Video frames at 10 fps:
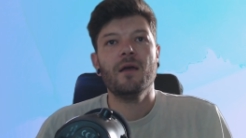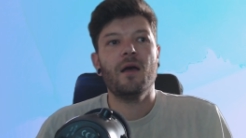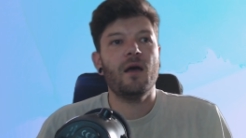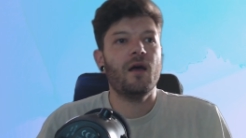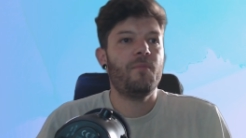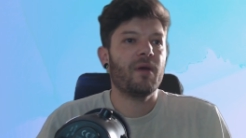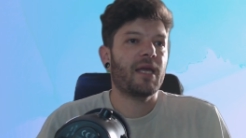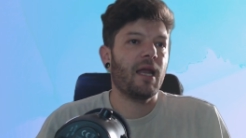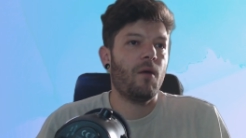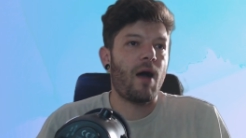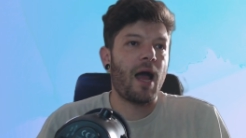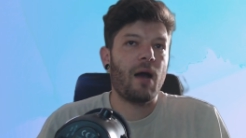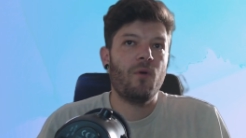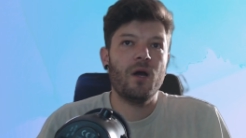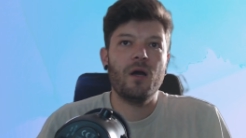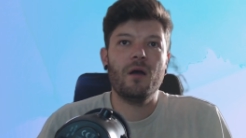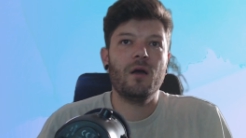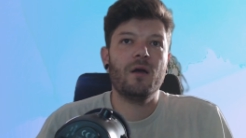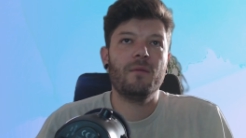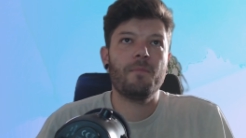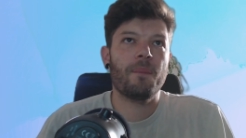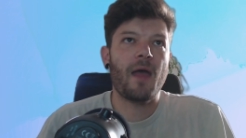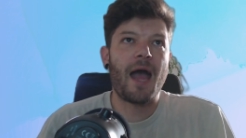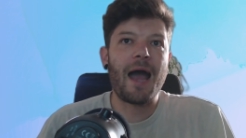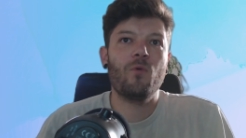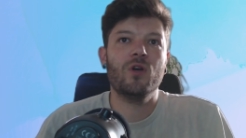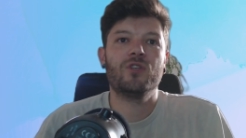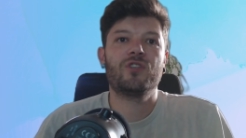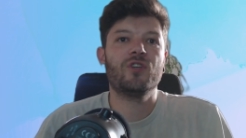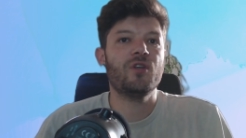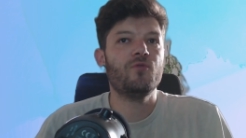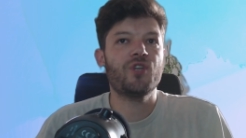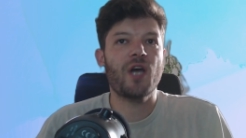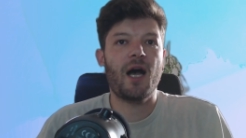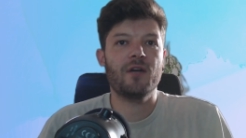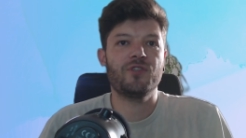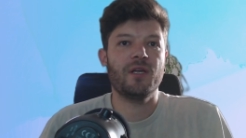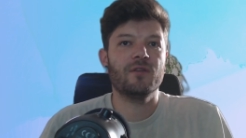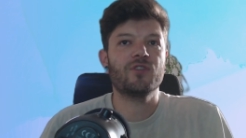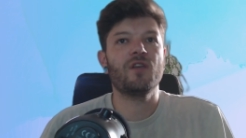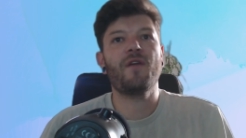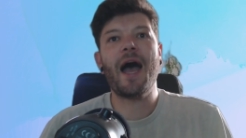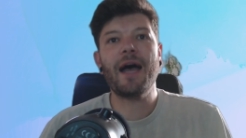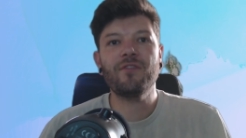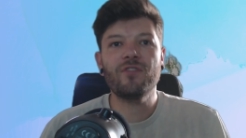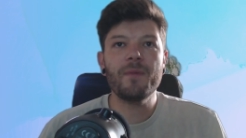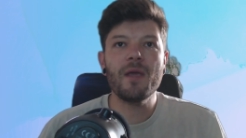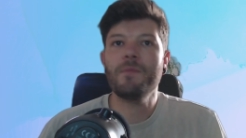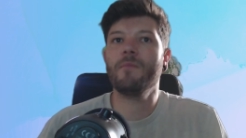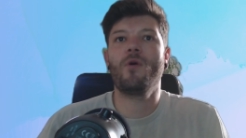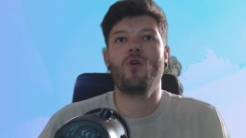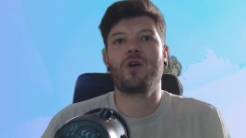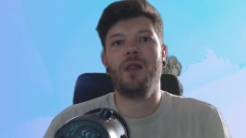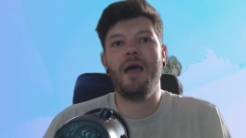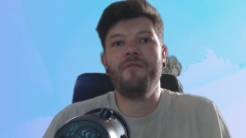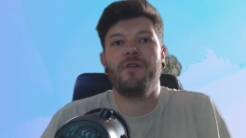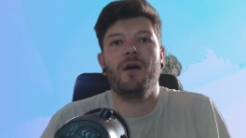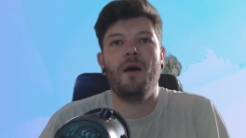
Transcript: uh, per kilowatt hour hours to do charging. So you've had to be a bit more clever